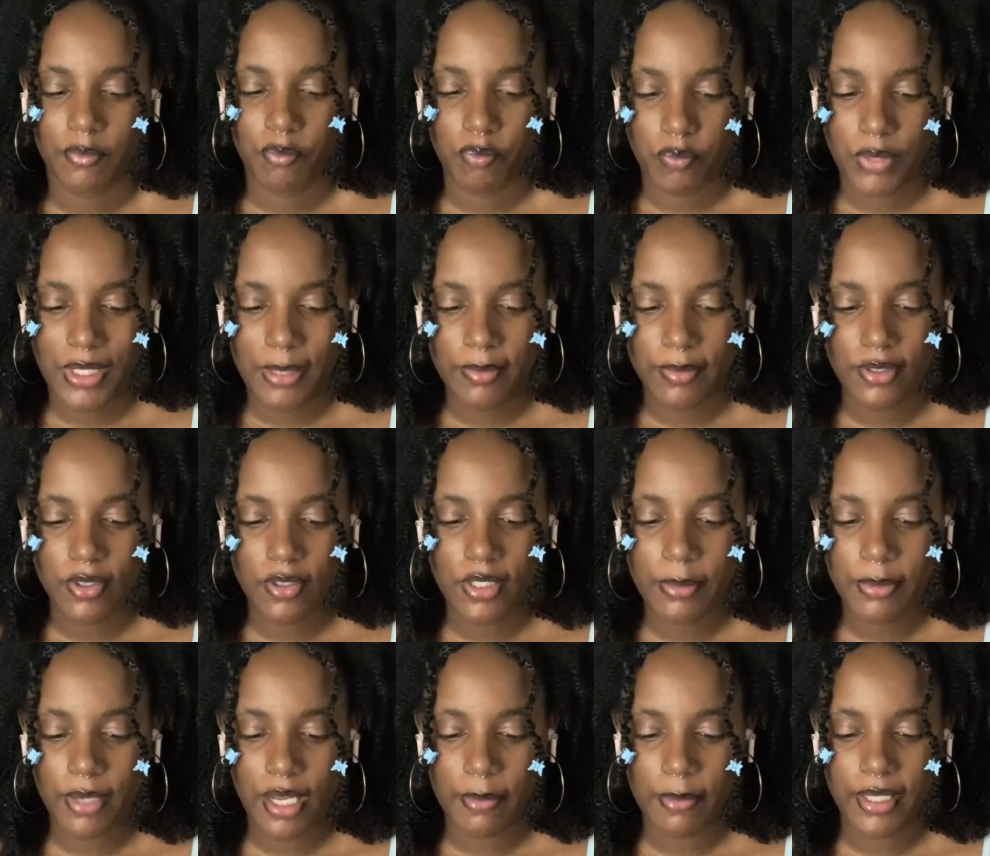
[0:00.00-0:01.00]
People know he
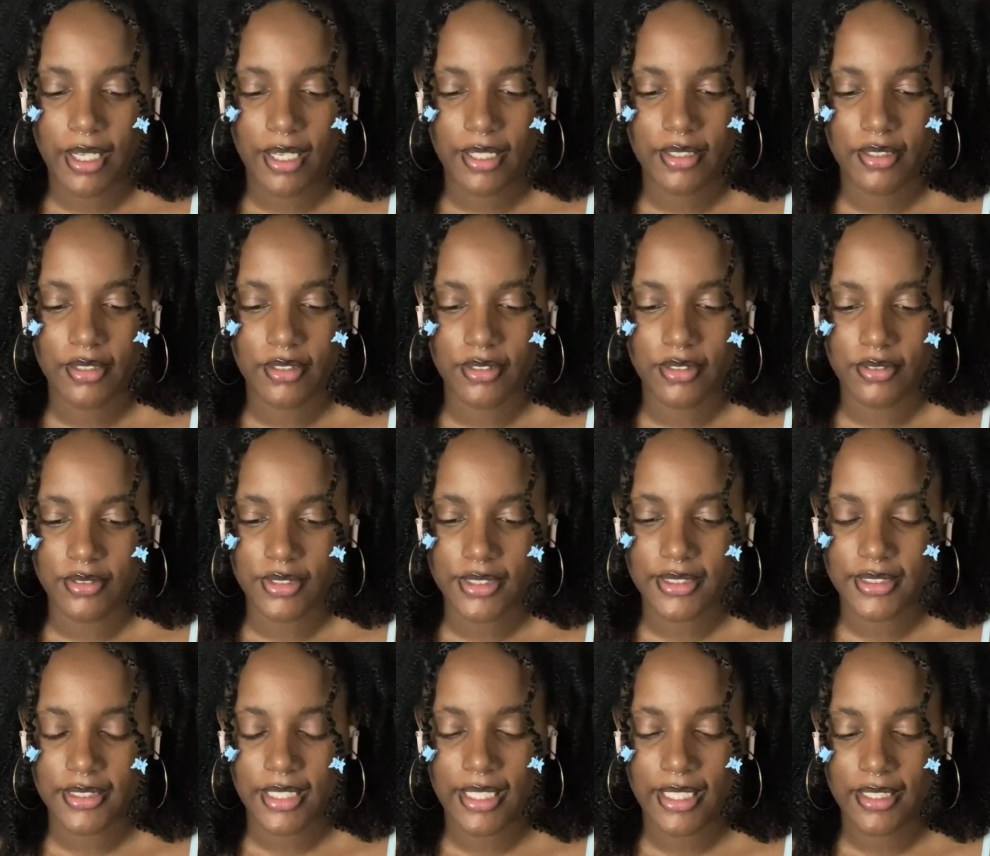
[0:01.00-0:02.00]
probably be out here
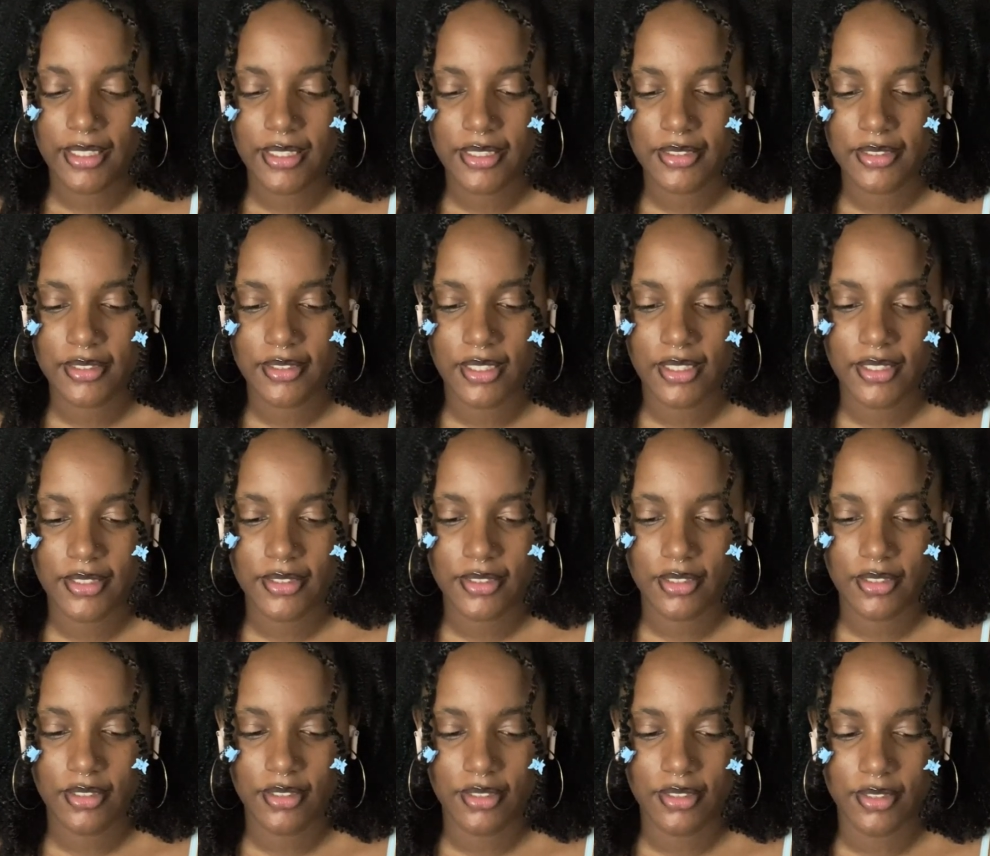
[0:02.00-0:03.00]
slinging his his
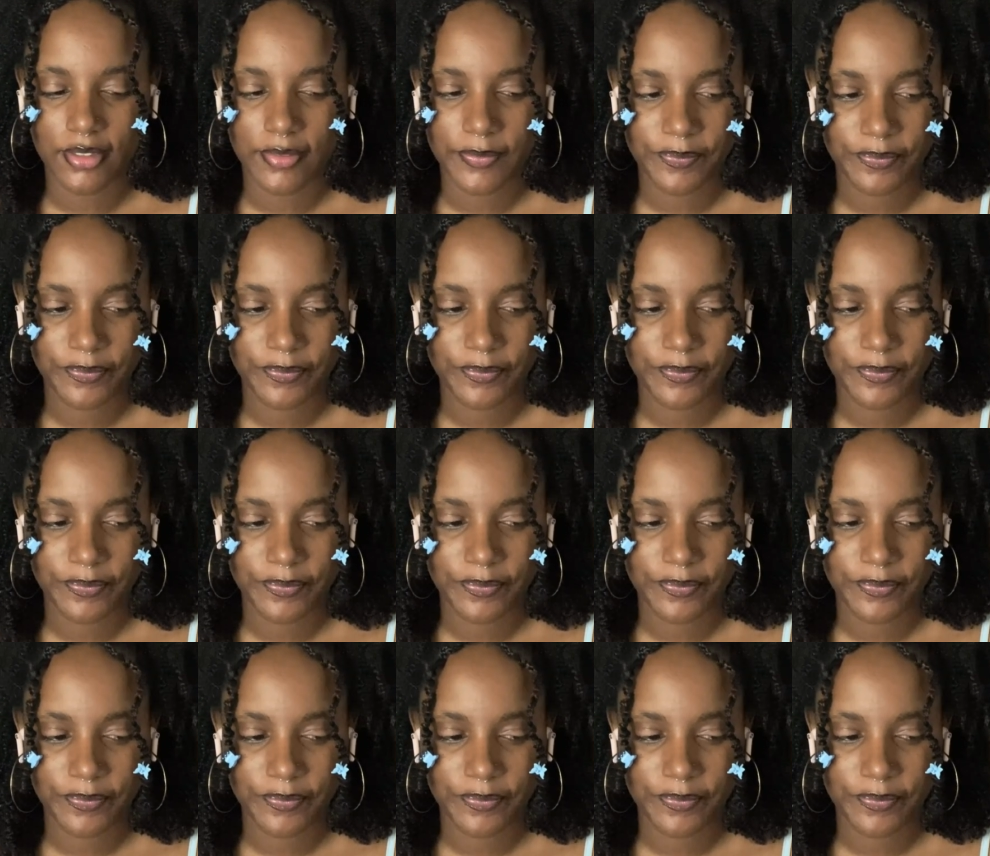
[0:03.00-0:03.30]
uh